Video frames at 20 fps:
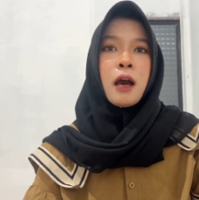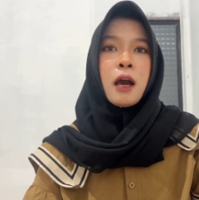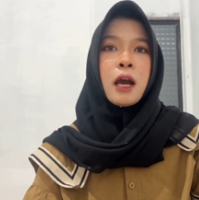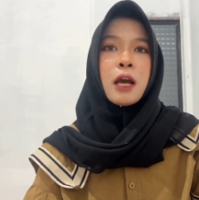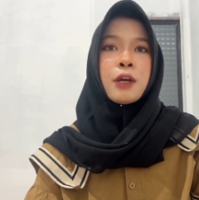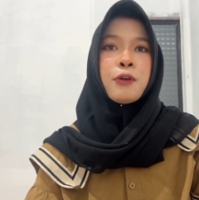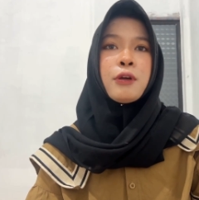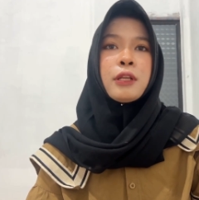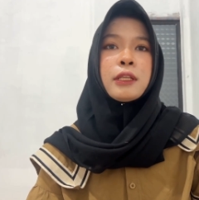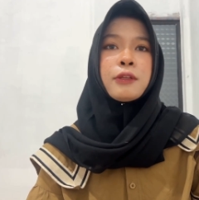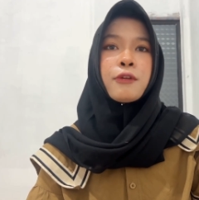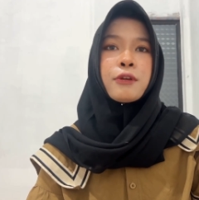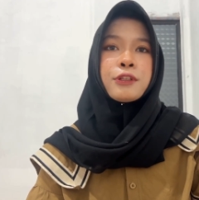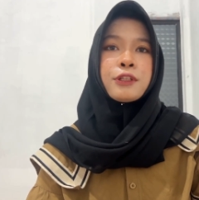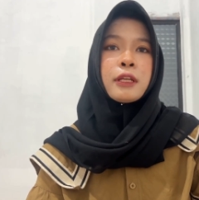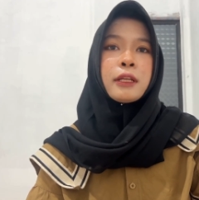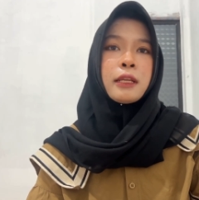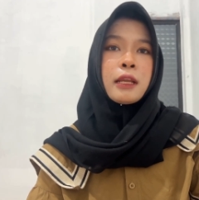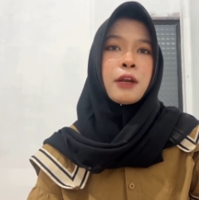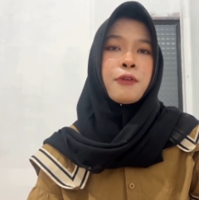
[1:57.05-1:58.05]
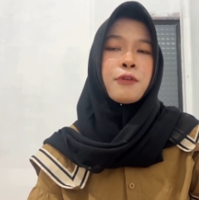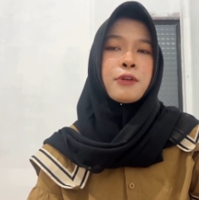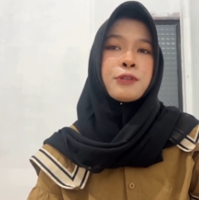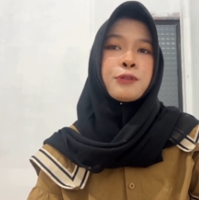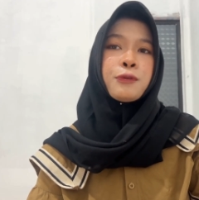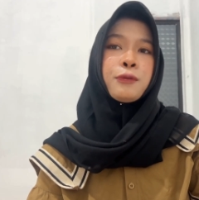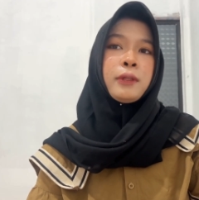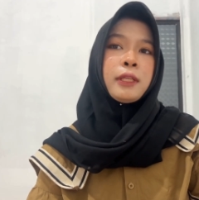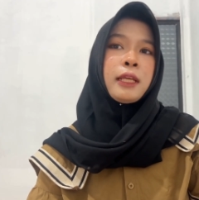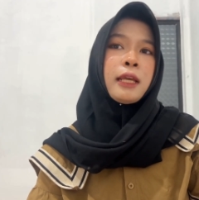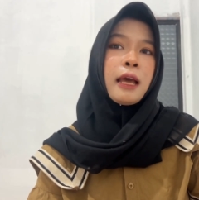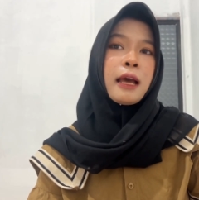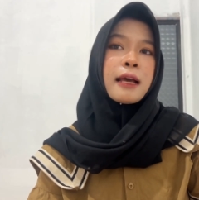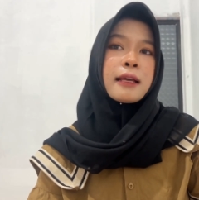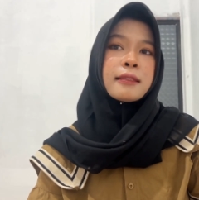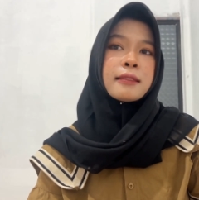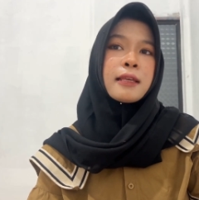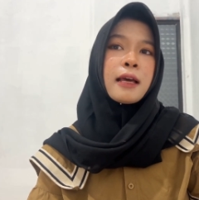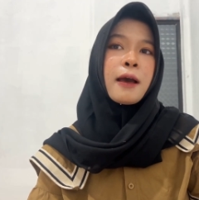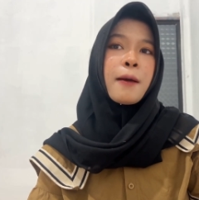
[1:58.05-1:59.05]
A good questionnaire usually
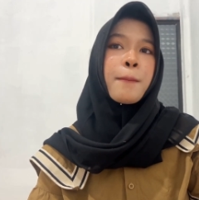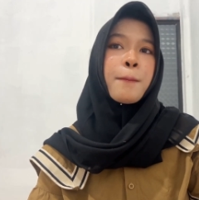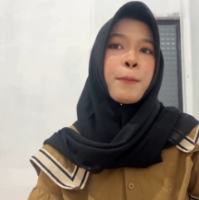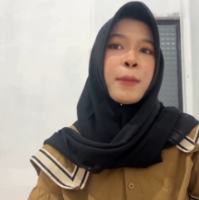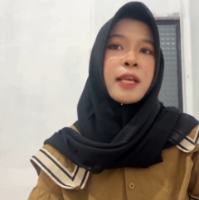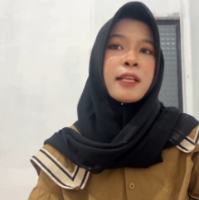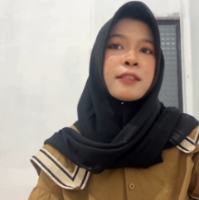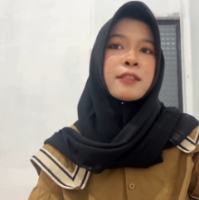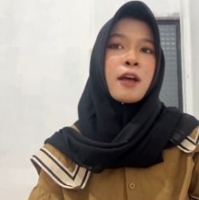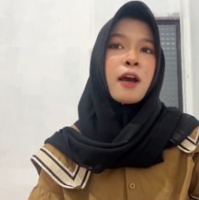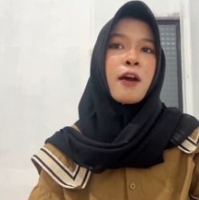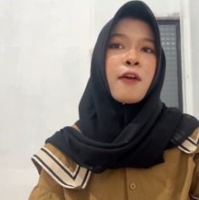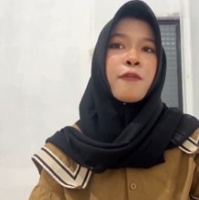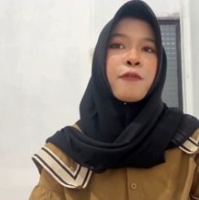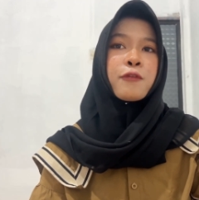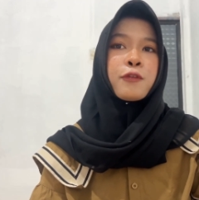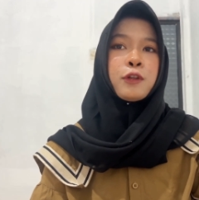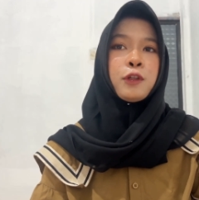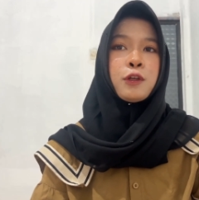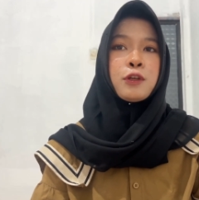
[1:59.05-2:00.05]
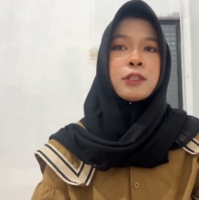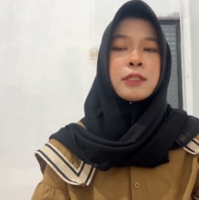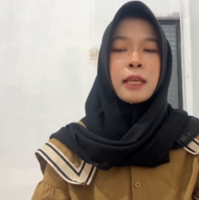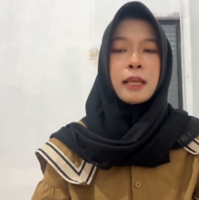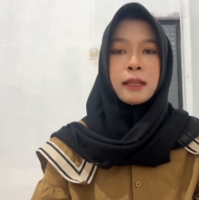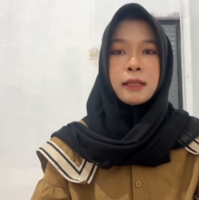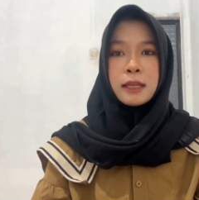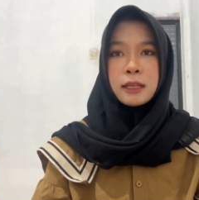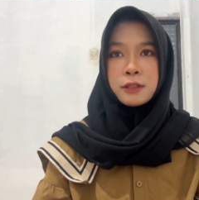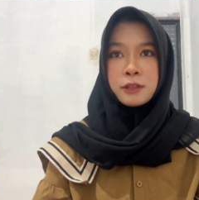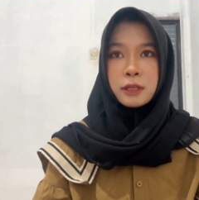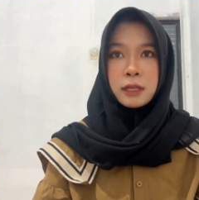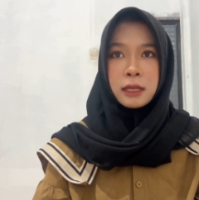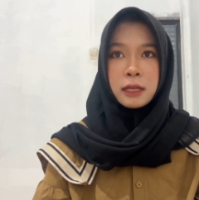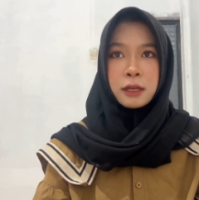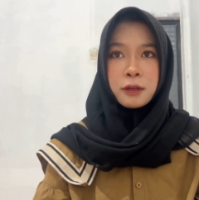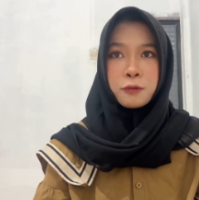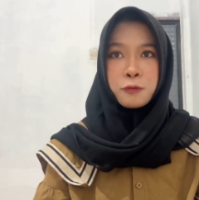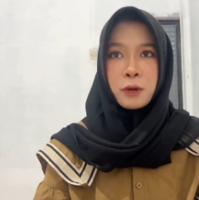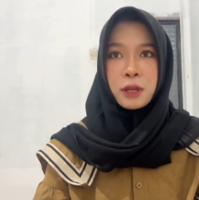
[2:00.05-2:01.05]
has a mix of close-ended
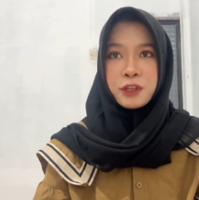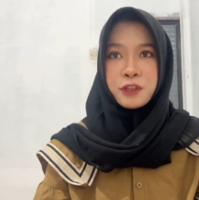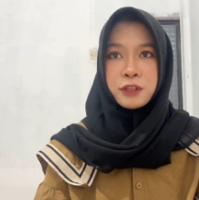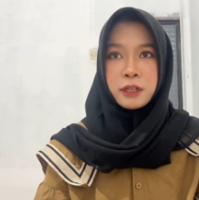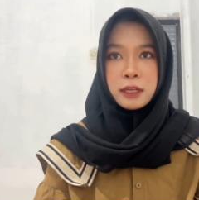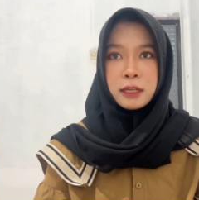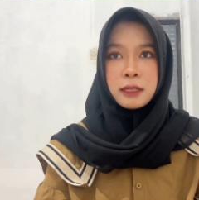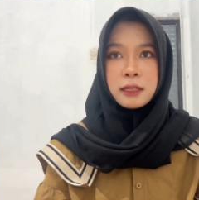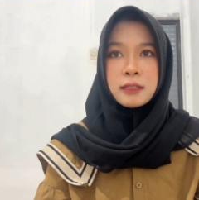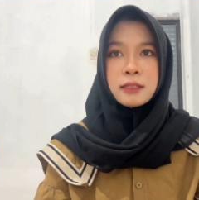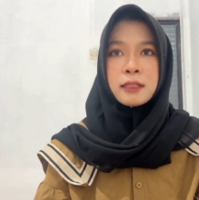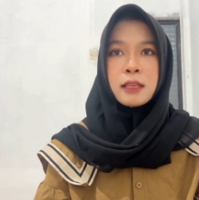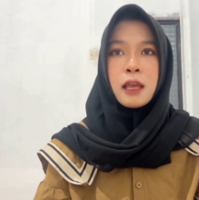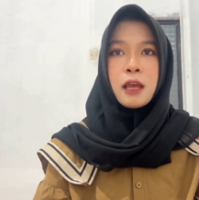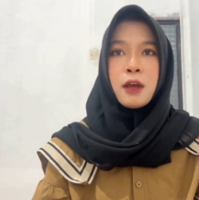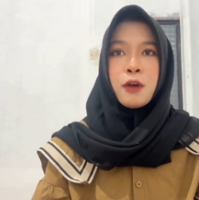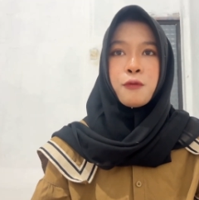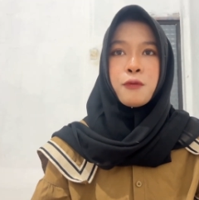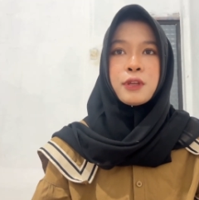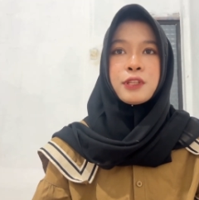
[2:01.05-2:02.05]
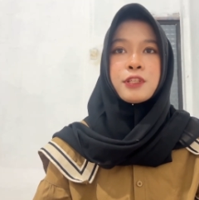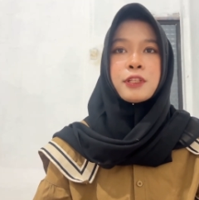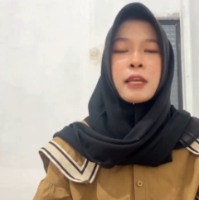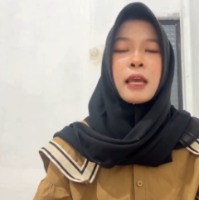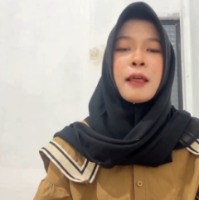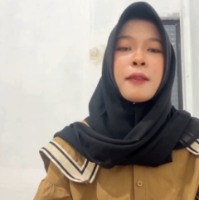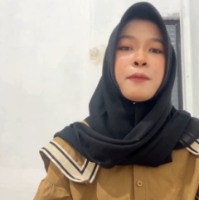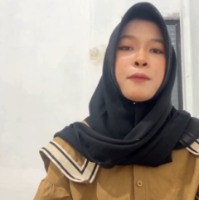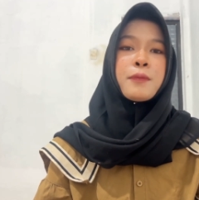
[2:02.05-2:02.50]
questions, which can be